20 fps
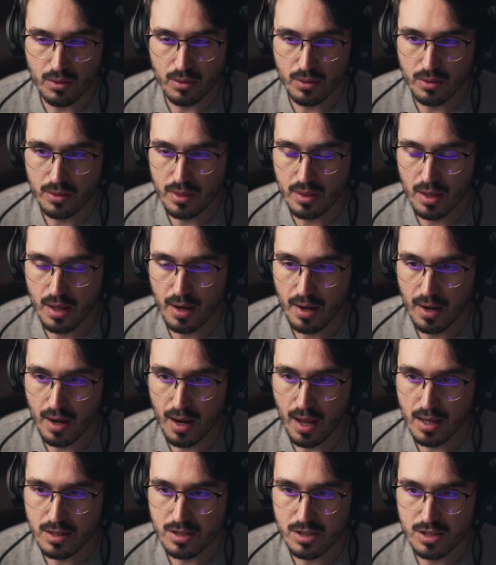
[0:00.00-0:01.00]
on the
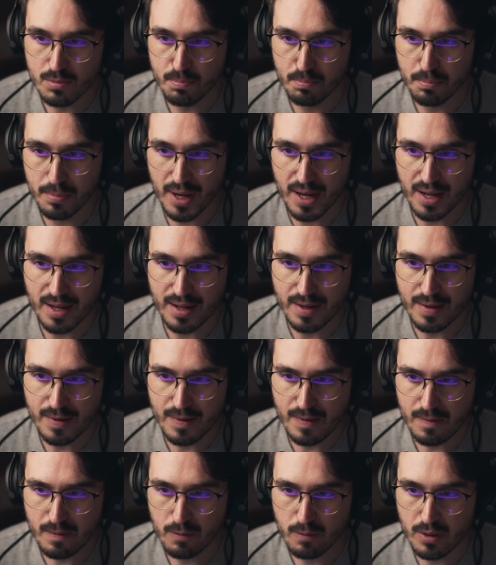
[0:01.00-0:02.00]
last
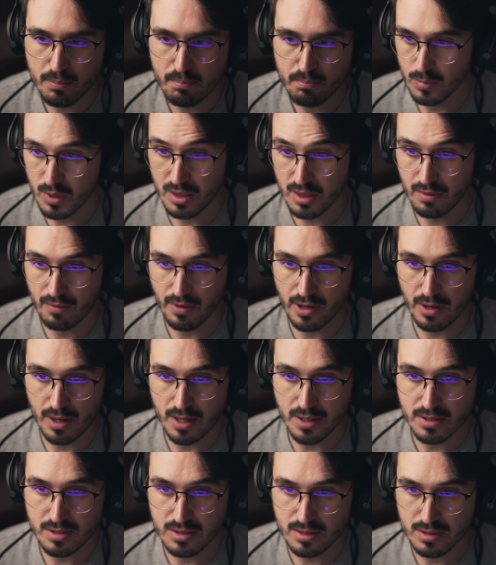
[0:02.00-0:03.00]
bar, we with the
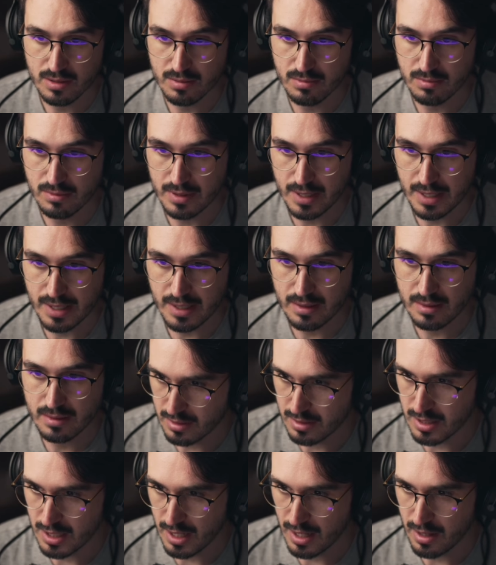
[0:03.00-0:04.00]
violins, right?
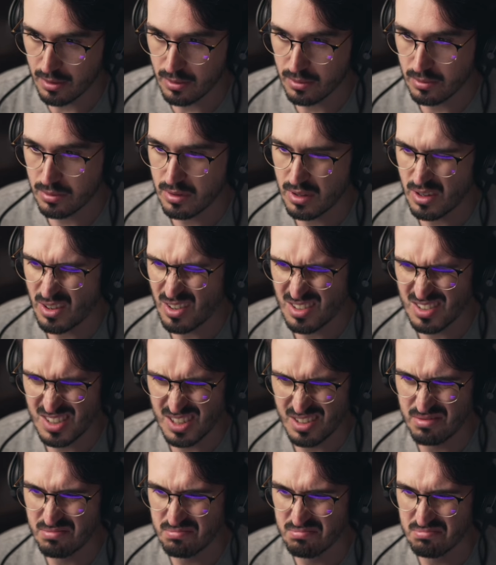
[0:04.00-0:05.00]
Down the
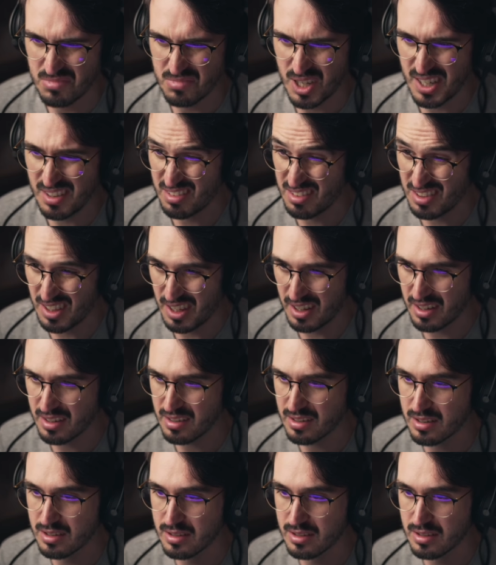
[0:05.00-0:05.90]
octave, I think.